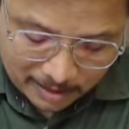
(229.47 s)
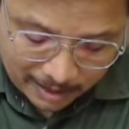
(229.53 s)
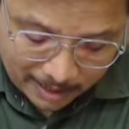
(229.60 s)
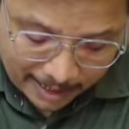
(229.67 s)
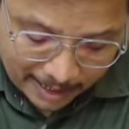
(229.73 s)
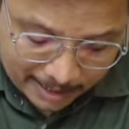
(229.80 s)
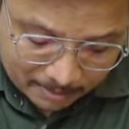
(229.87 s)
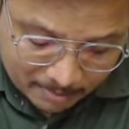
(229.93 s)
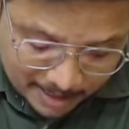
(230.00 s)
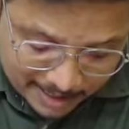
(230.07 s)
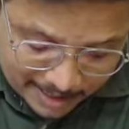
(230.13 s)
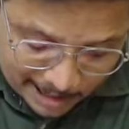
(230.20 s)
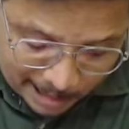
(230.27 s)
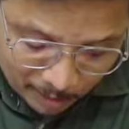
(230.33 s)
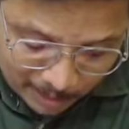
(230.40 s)
And by
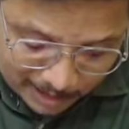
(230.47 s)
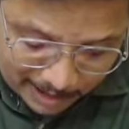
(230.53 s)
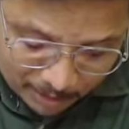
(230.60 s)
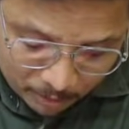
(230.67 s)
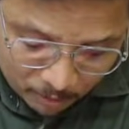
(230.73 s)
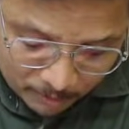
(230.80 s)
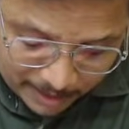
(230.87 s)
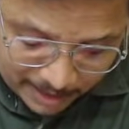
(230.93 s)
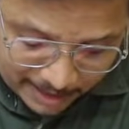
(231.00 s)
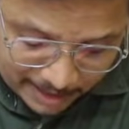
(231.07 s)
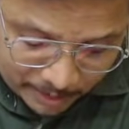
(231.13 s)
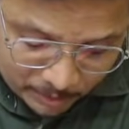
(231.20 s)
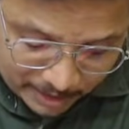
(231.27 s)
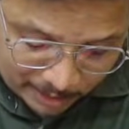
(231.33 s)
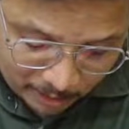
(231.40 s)
yellow color over here,
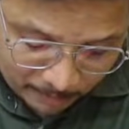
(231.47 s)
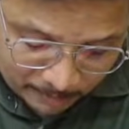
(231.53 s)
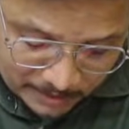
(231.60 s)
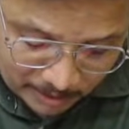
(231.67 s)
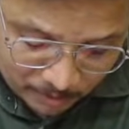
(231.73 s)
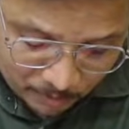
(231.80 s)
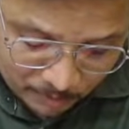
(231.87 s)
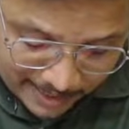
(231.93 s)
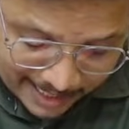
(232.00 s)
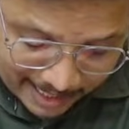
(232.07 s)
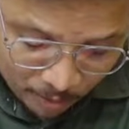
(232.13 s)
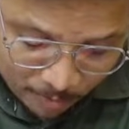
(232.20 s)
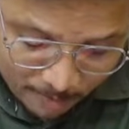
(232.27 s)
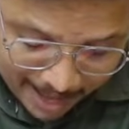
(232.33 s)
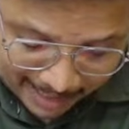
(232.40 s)
you can observe we
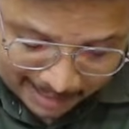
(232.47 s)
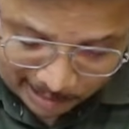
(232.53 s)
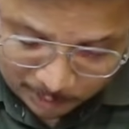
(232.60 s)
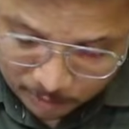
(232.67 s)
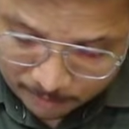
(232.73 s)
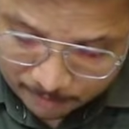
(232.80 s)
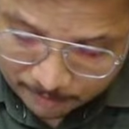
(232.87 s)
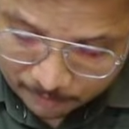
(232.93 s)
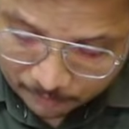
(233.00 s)
have back lobe.